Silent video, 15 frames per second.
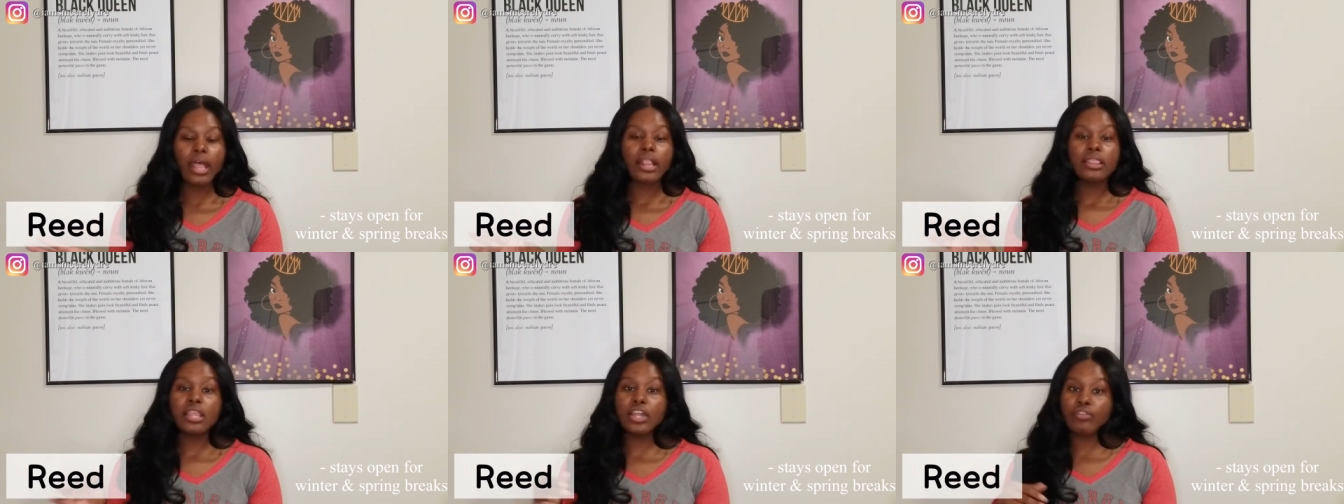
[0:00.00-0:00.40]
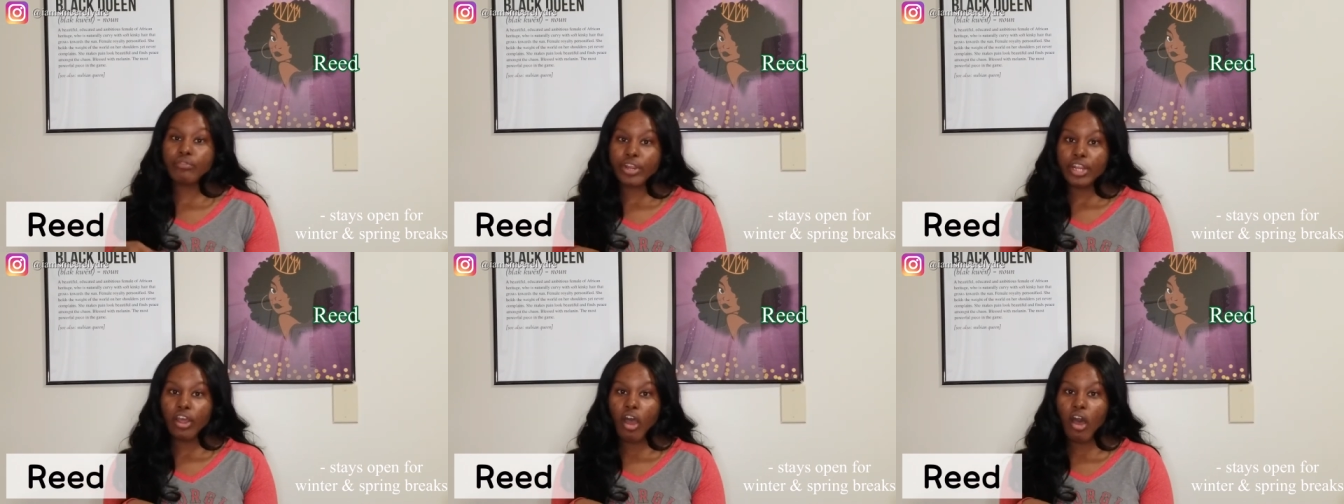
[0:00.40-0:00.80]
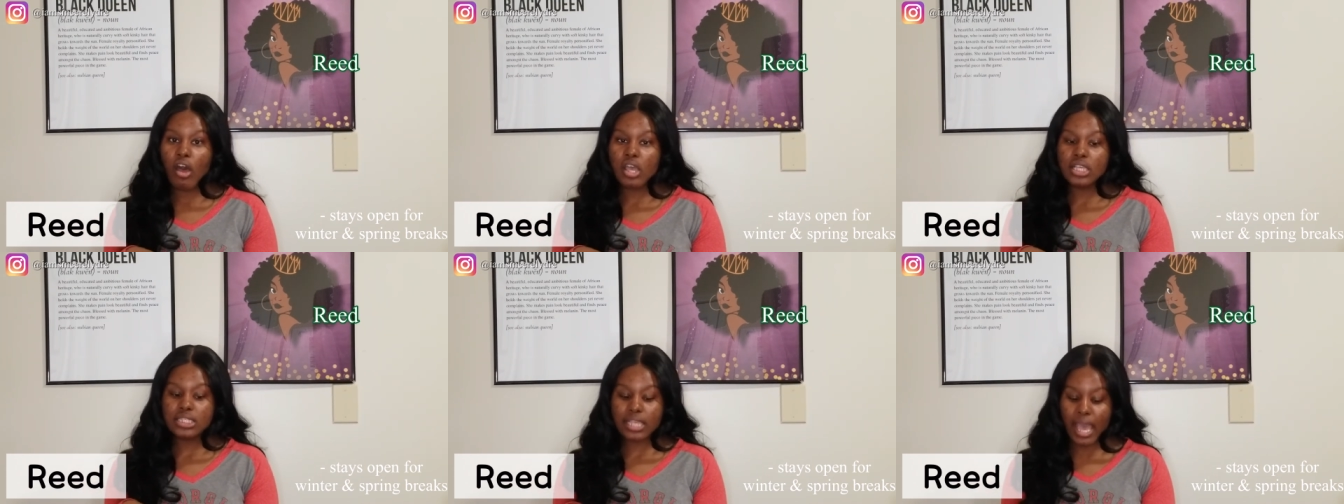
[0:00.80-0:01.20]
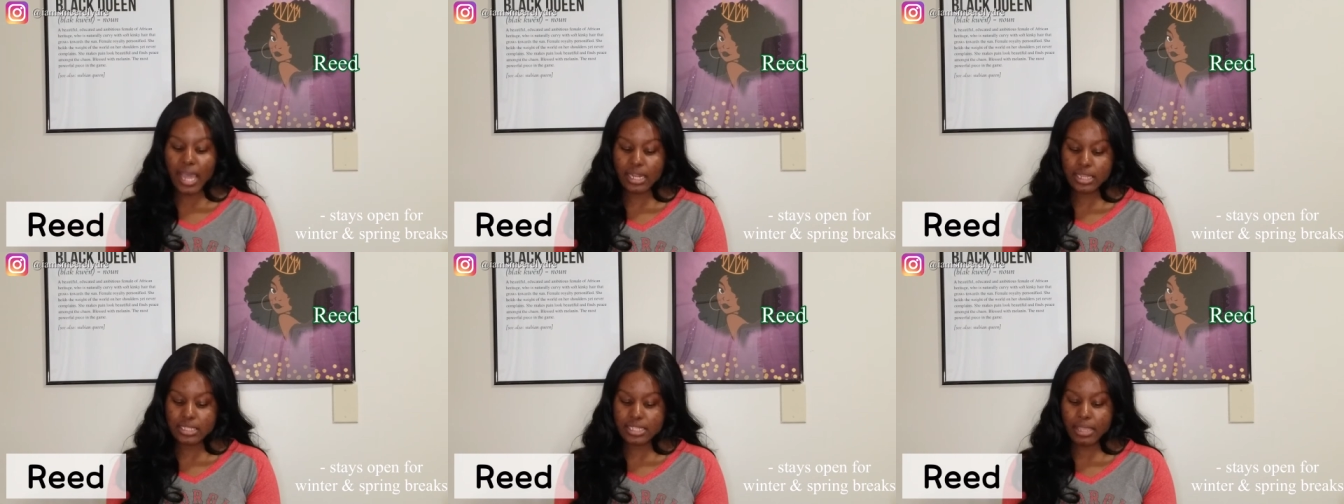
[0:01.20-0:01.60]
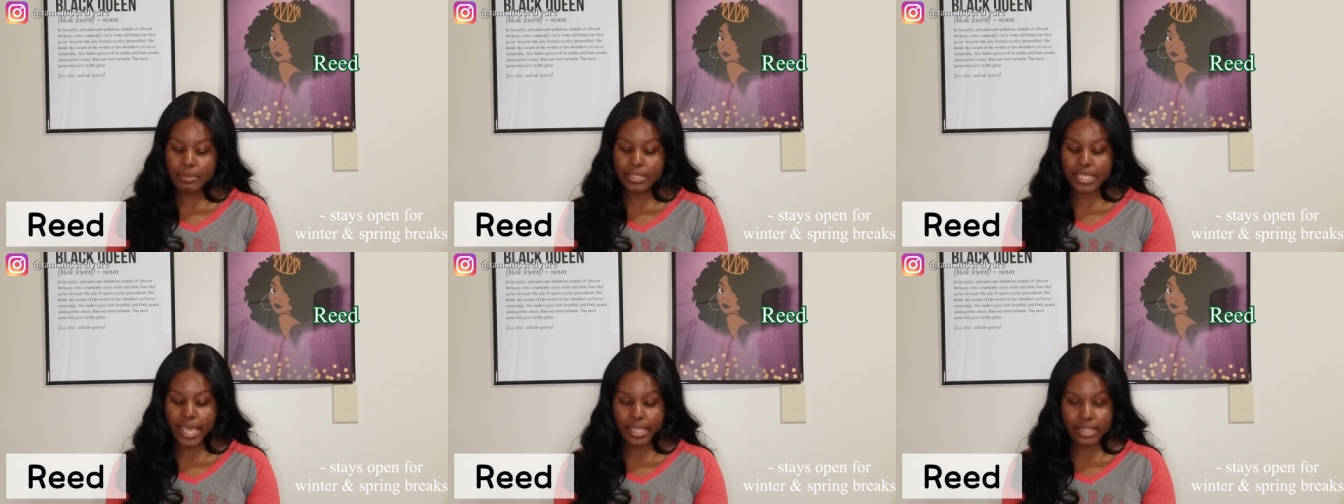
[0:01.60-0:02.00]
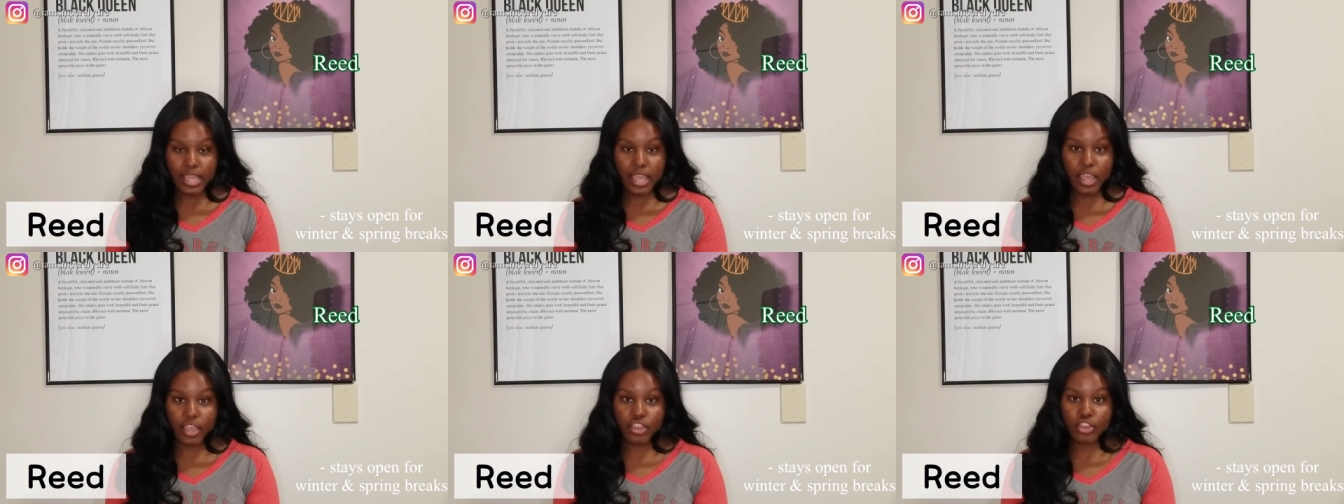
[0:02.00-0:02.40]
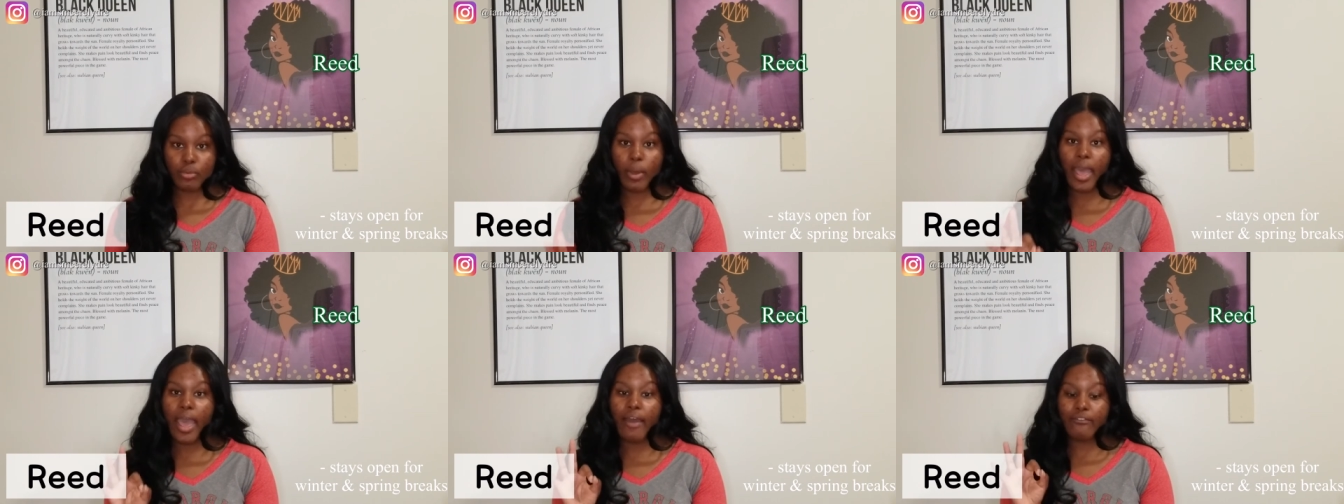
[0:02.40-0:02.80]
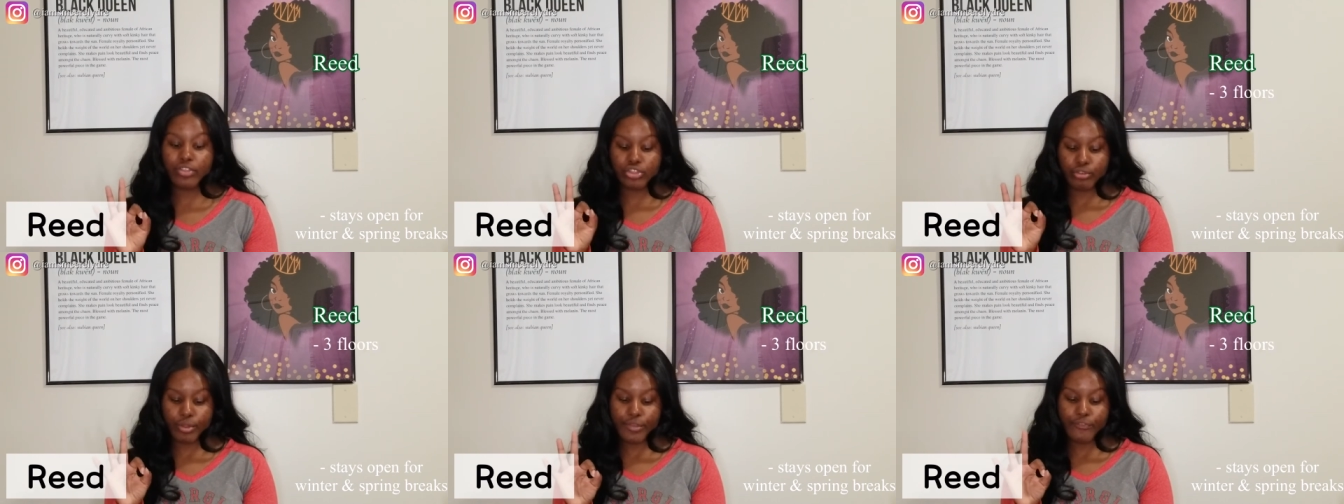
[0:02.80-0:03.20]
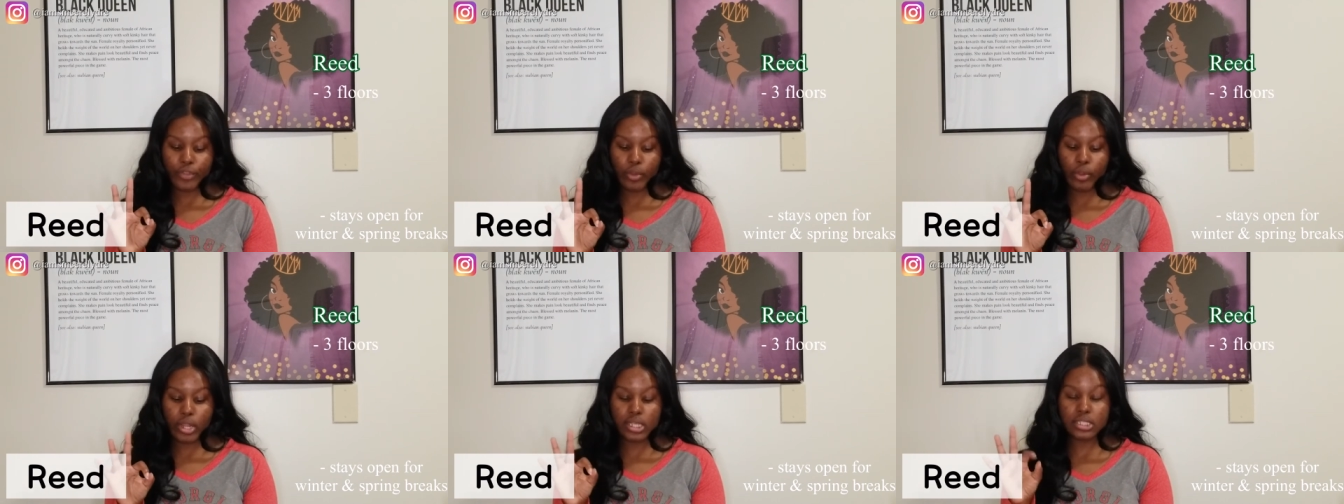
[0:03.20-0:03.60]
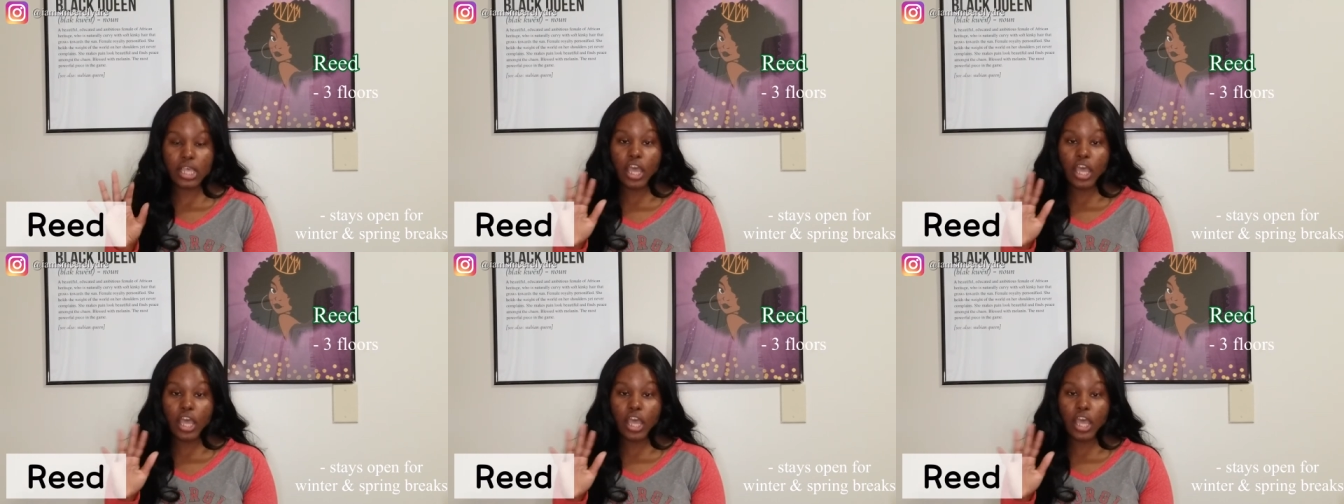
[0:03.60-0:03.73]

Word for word: Then Reed Hall is kind of the same exact thing. You will have three floors,